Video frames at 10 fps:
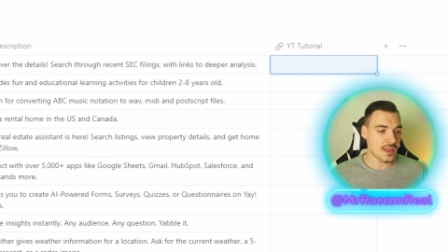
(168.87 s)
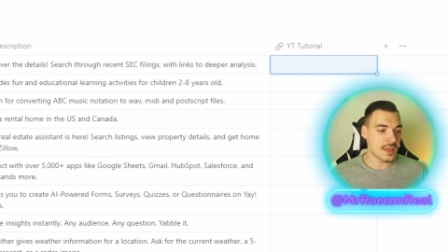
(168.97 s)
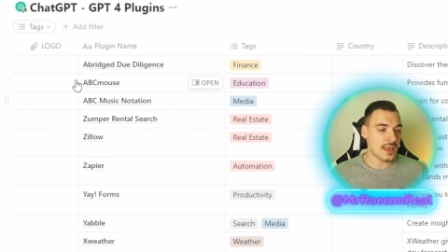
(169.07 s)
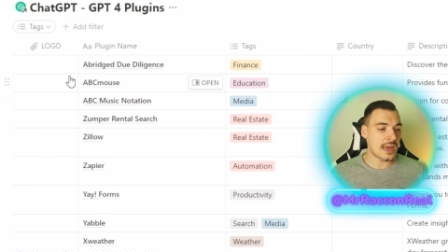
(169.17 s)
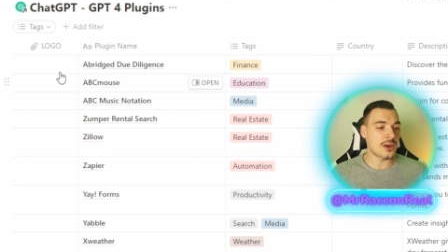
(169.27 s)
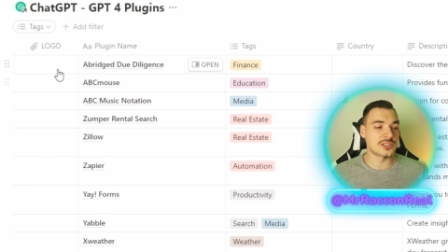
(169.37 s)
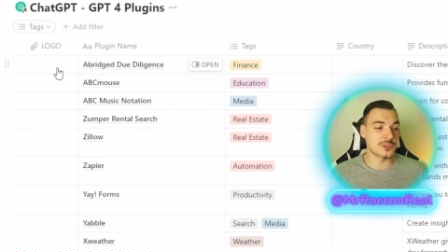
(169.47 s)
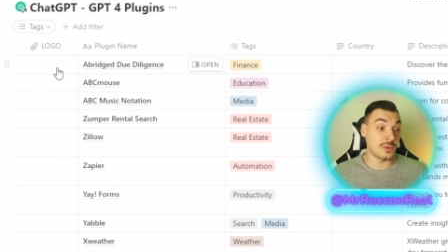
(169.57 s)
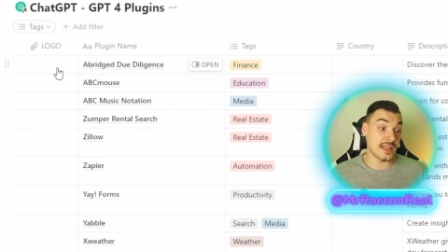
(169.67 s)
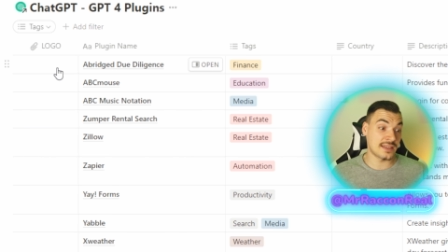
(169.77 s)
I also
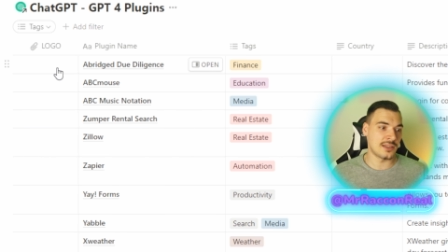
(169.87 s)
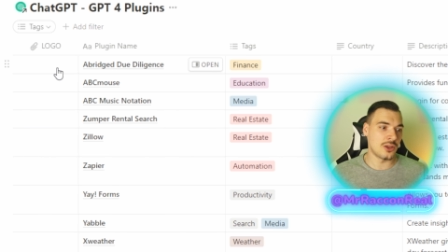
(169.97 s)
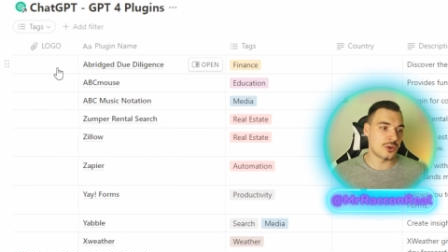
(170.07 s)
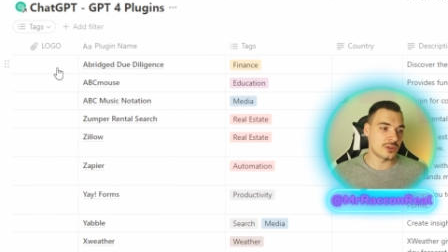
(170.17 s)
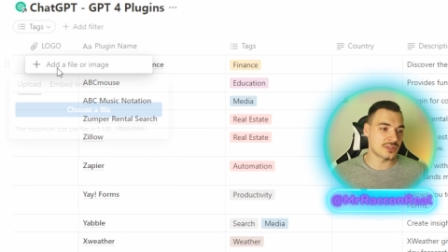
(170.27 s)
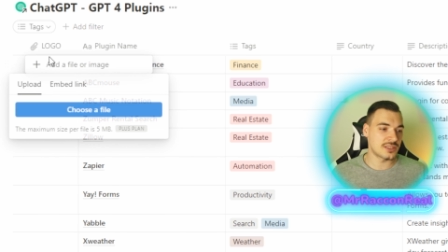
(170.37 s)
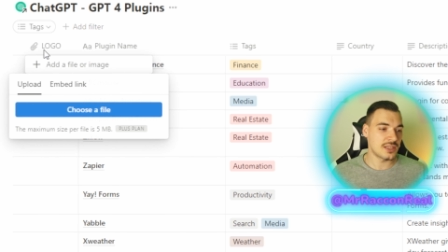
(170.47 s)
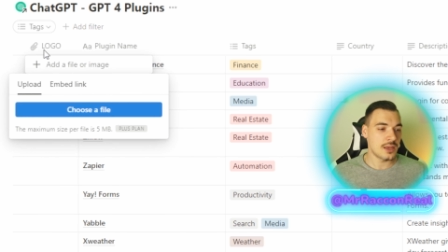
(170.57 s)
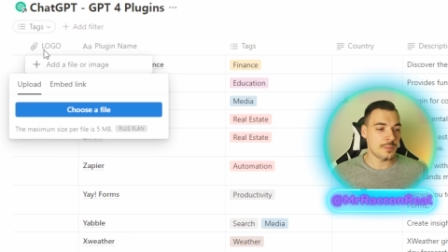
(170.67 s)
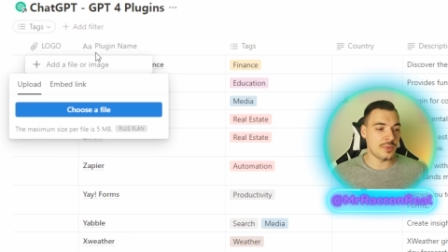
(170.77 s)
will add the logos,
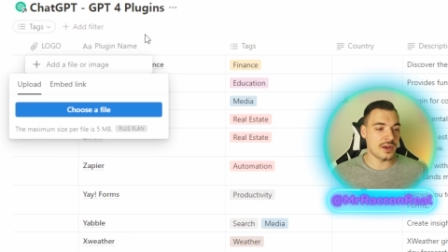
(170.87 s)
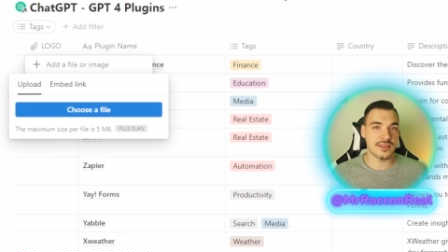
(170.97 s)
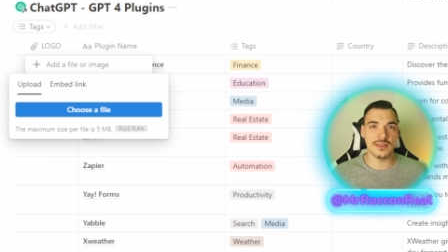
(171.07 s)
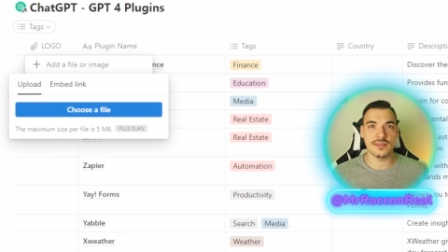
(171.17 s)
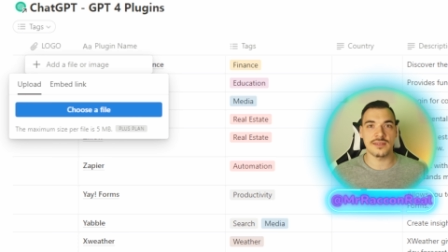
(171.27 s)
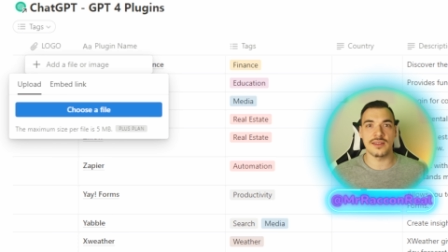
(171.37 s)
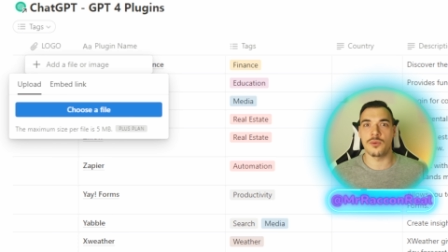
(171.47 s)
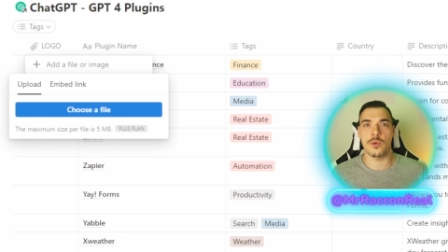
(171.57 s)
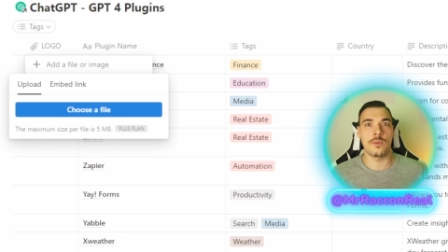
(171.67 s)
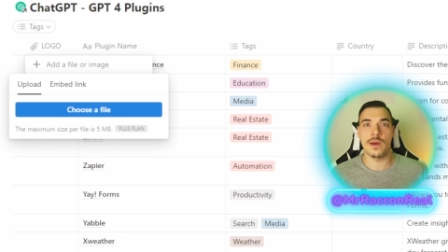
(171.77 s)
but it
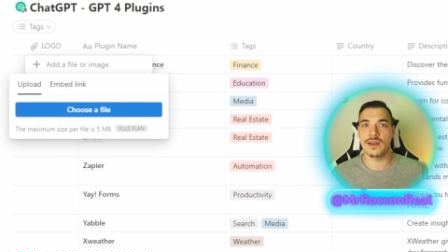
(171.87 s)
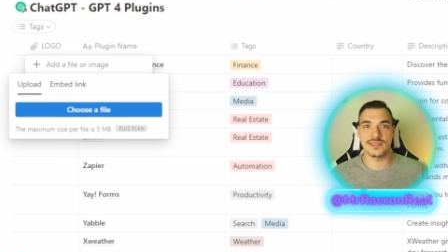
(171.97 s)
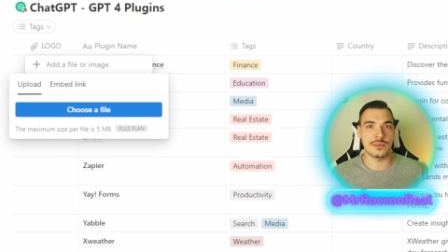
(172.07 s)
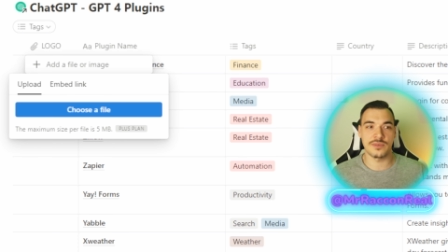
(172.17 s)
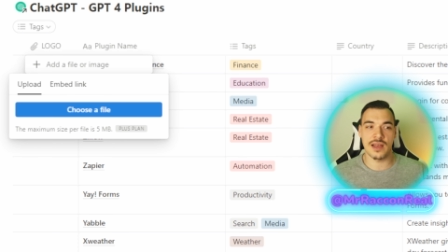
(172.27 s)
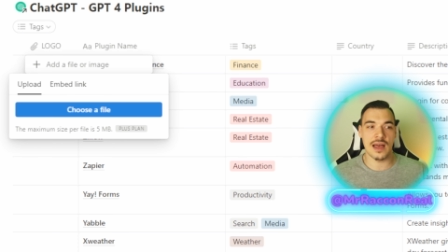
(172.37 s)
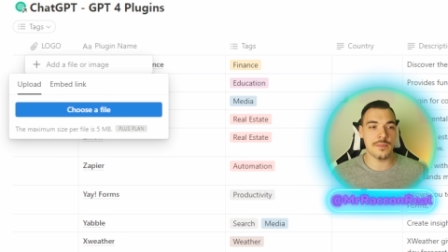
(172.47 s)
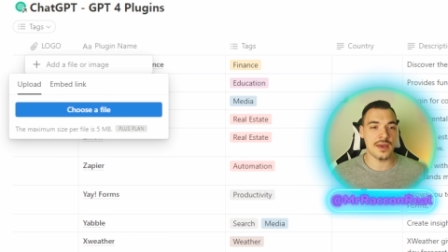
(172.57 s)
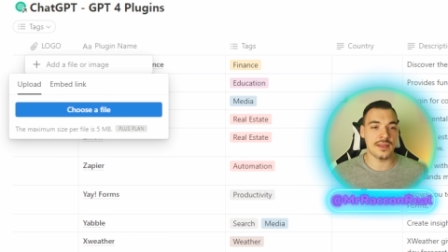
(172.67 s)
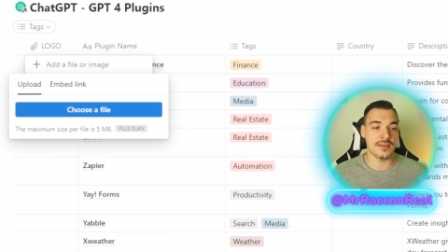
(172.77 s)
requires some time,
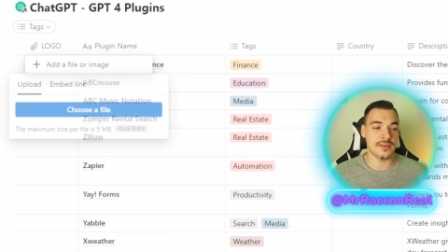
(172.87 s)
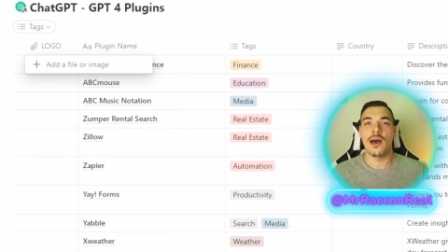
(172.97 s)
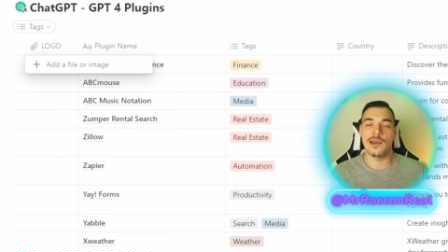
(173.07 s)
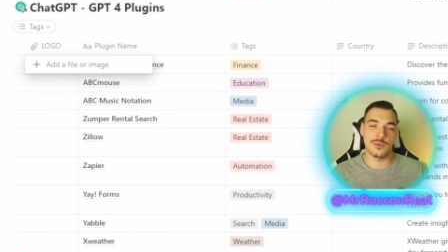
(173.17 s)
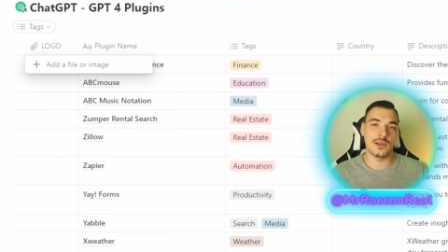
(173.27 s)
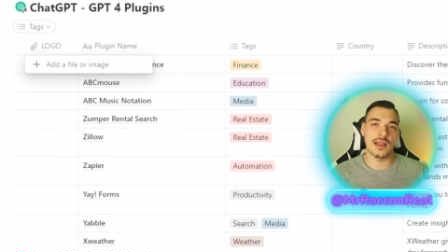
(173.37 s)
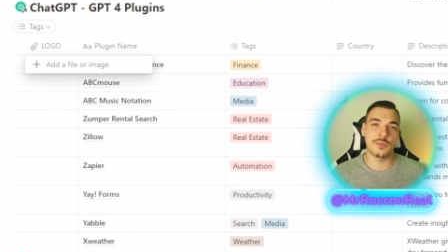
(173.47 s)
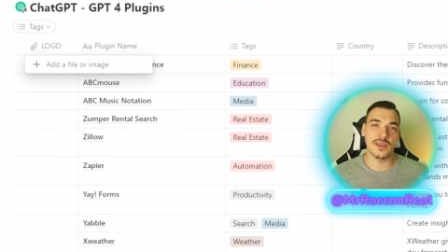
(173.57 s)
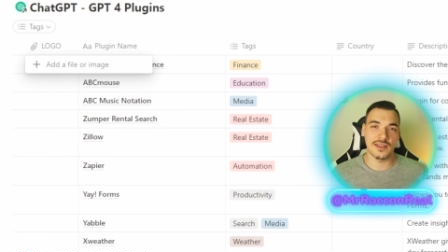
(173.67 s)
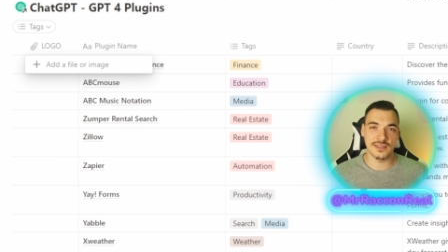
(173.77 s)
and I will
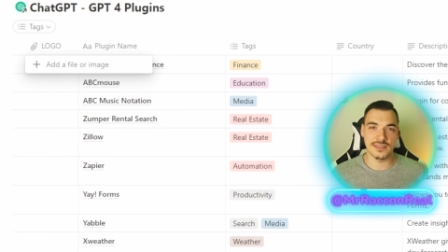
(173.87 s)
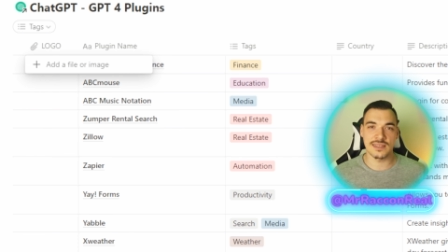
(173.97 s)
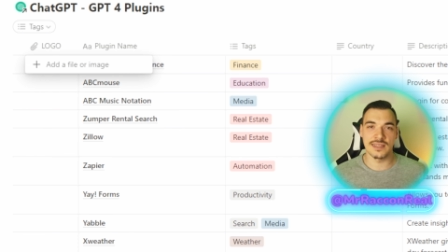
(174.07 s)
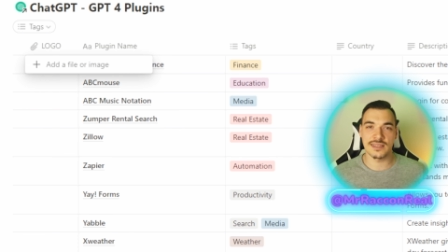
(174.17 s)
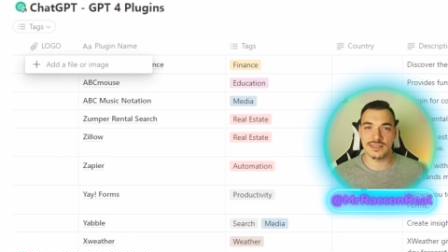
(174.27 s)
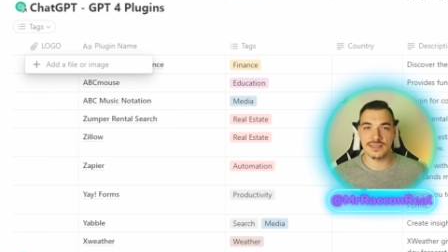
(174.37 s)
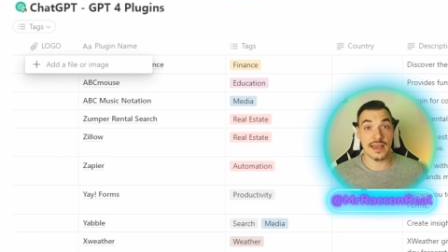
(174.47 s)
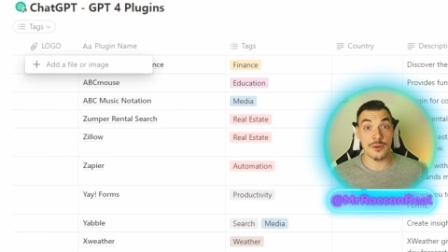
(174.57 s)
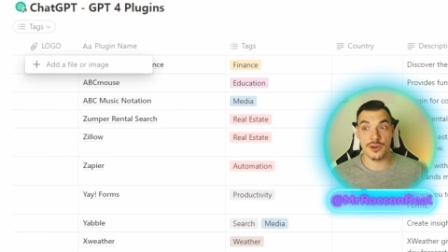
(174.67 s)
update this list every